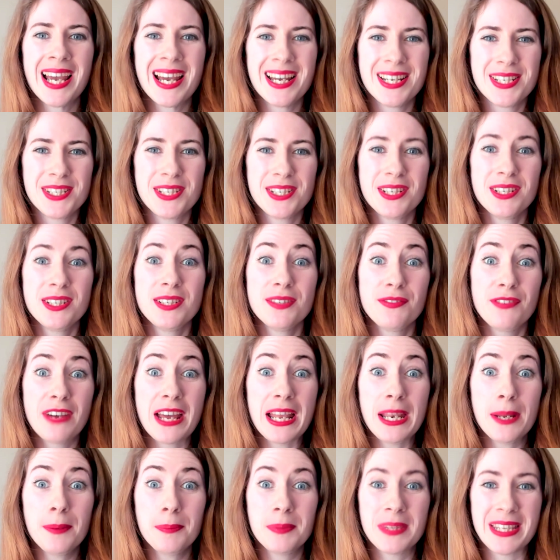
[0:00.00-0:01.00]
To
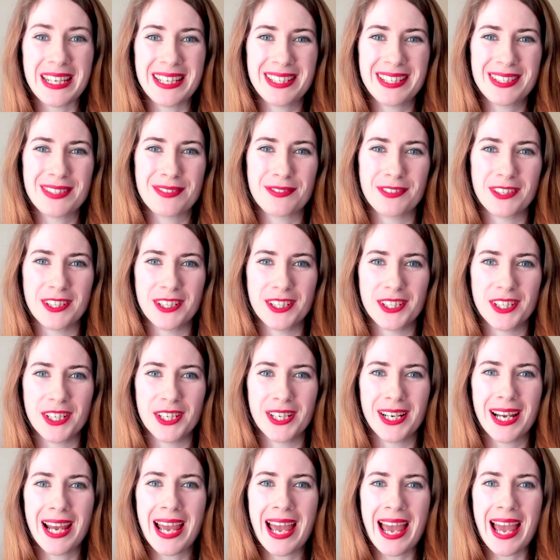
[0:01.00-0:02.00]
develop this
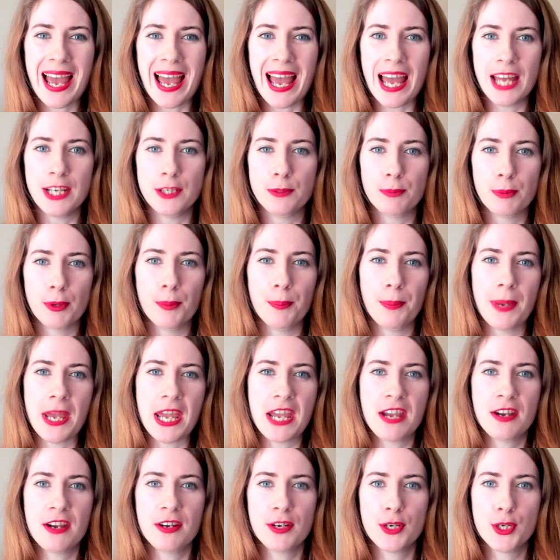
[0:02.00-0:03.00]
further and
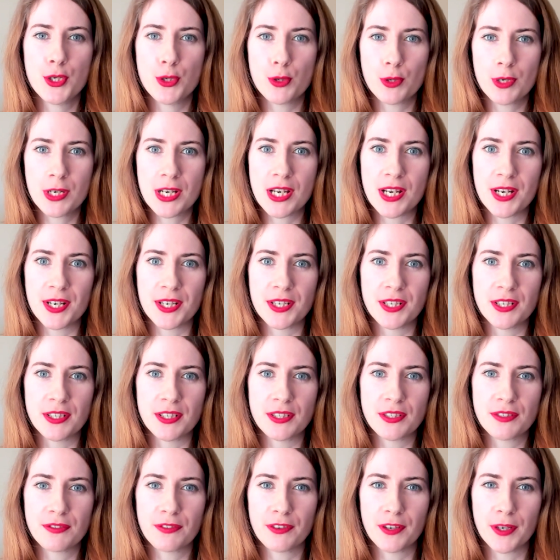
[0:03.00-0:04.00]
prepare your
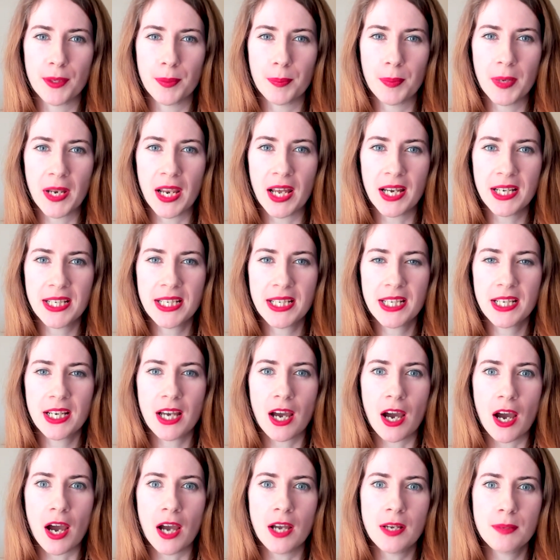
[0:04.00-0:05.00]
learners for applying
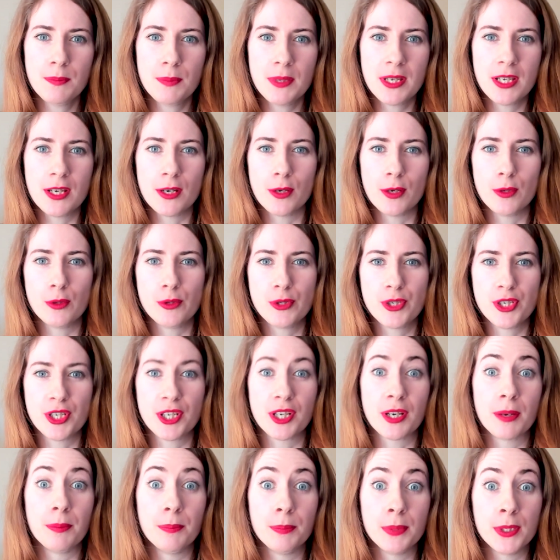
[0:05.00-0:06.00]
IPO to
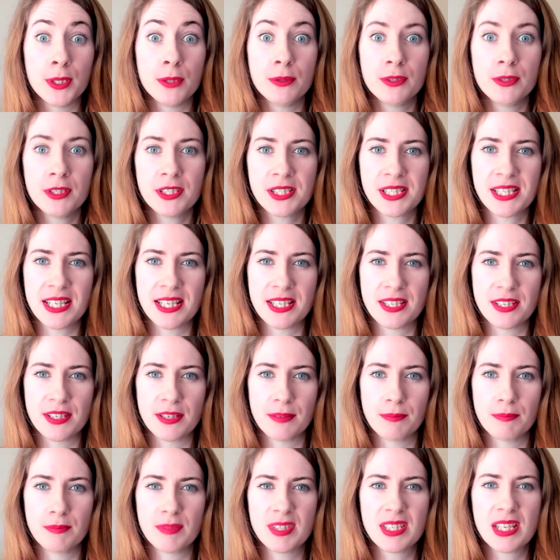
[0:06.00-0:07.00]
computer
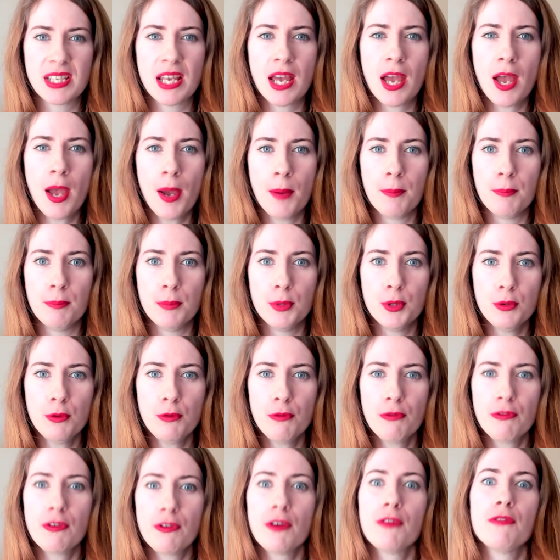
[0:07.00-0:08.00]
systems,
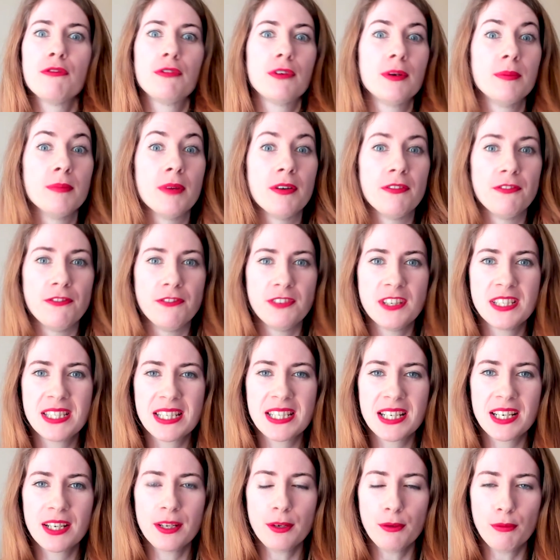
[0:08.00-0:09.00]
move from a
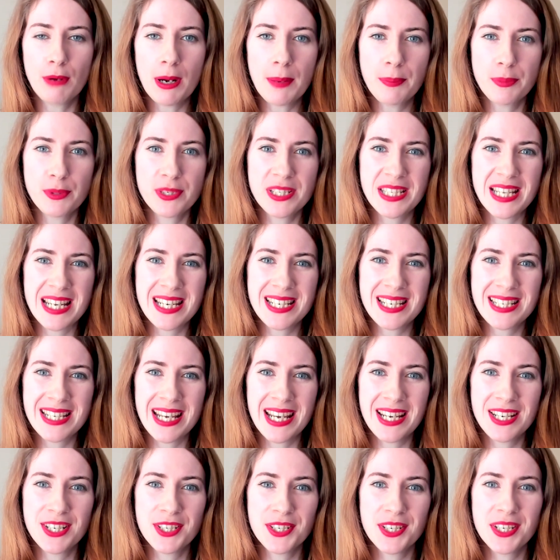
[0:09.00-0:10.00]
physical
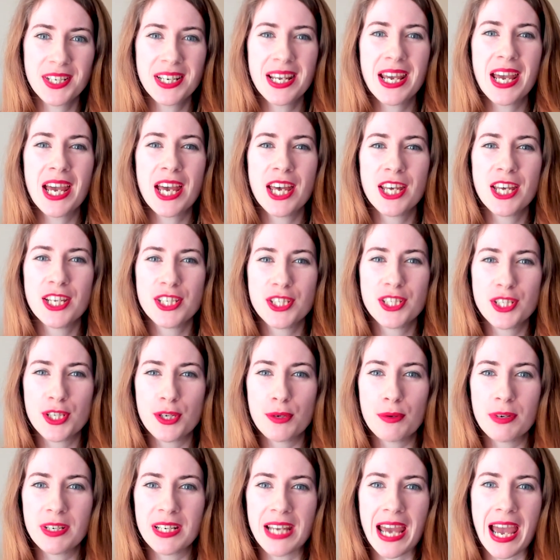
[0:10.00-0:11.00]
representation to
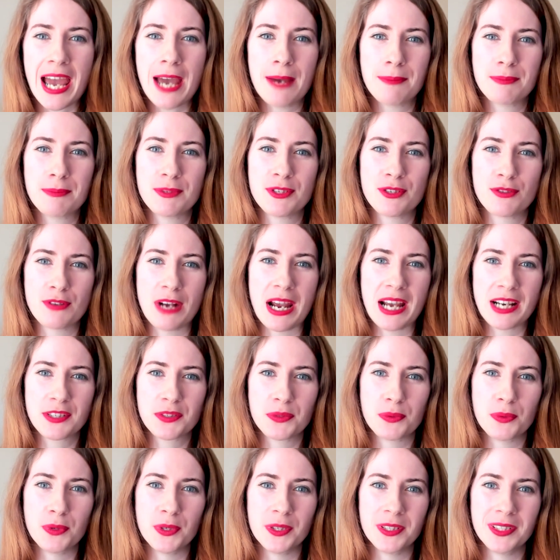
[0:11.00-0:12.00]
an abstract
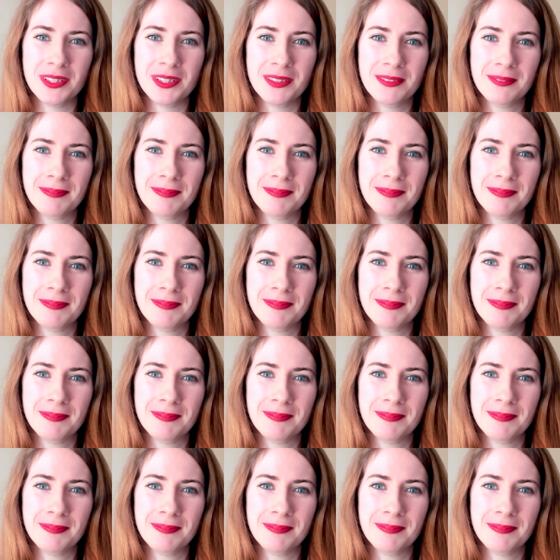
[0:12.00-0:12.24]
one.